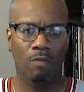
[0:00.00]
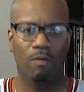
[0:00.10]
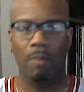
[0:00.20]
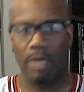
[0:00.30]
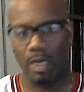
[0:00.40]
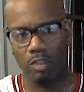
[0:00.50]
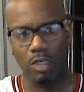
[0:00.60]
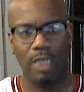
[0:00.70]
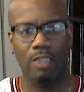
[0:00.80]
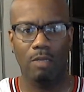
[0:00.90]
if I pronounce
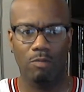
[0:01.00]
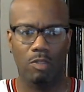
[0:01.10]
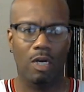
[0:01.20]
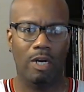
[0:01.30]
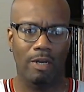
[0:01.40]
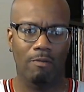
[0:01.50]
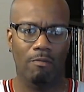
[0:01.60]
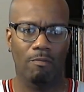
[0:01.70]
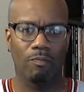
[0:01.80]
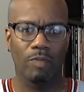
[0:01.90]
your last name, I'm sorry.
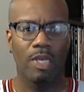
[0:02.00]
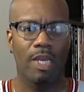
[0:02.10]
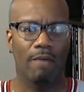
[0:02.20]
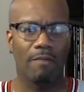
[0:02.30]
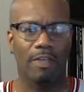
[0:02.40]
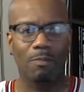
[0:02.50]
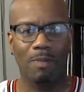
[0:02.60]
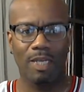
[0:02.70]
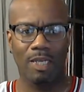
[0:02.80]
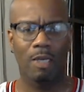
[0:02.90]

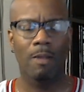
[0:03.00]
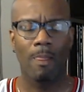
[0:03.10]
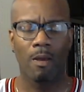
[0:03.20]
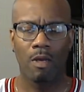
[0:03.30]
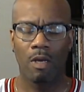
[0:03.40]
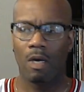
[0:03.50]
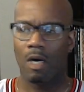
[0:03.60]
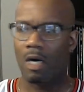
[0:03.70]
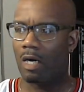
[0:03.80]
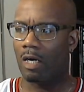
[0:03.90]
FXP.
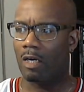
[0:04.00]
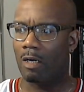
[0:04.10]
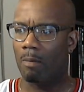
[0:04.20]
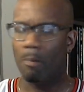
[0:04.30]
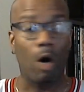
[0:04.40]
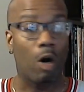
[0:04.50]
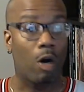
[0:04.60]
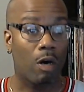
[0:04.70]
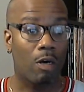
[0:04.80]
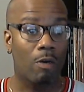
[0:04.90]

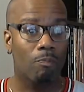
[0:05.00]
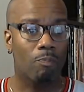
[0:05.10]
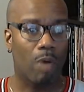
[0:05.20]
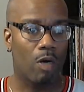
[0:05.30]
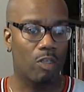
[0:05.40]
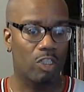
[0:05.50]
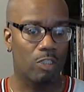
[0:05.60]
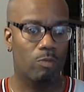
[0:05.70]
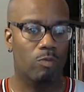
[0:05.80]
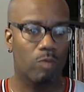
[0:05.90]
Paul
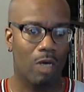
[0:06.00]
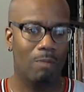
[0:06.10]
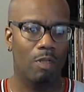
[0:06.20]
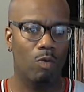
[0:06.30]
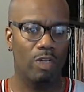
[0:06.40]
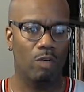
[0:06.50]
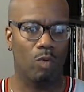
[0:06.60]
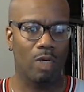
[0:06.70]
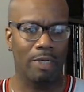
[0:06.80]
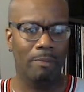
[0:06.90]
just uploaded
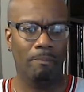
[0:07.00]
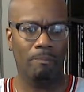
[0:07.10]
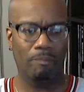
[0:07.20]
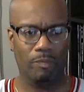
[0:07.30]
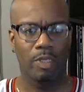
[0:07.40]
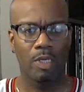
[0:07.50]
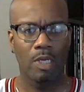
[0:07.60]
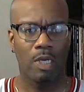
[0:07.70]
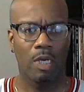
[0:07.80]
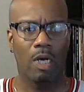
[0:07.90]
one.
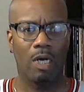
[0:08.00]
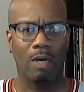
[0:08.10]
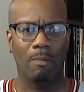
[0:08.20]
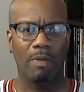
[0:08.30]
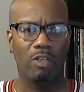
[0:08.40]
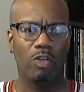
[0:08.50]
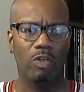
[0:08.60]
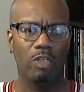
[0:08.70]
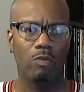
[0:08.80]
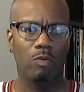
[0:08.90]
I'm going to
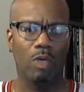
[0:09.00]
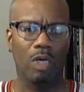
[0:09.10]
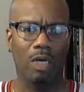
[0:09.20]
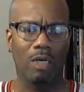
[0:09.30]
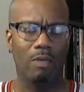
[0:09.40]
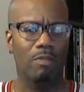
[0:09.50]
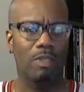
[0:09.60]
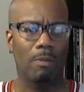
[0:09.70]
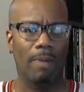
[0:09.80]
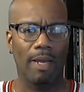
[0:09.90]
show you
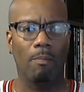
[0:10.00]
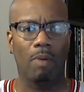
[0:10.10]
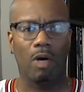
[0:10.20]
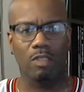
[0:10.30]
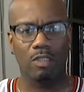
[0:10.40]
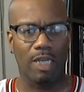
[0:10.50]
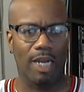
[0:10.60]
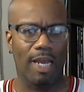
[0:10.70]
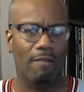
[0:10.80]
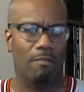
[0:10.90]
some of my impulses that
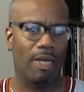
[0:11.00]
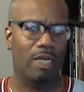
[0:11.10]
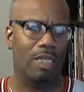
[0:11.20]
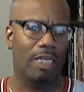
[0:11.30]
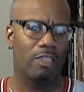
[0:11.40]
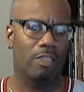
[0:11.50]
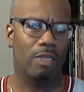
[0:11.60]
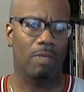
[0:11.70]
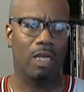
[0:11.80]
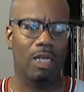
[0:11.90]
I have in my collections
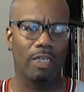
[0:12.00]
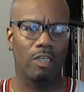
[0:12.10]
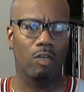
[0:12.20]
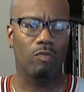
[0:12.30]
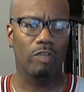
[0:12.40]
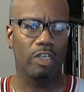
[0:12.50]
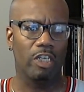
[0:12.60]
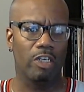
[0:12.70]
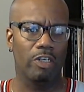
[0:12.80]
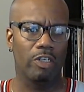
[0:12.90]
I've been collecting over the
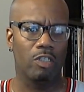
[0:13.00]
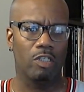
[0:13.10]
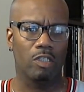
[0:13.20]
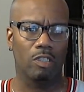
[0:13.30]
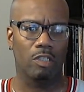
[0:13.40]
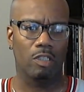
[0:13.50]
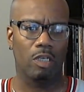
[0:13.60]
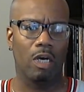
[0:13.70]
years.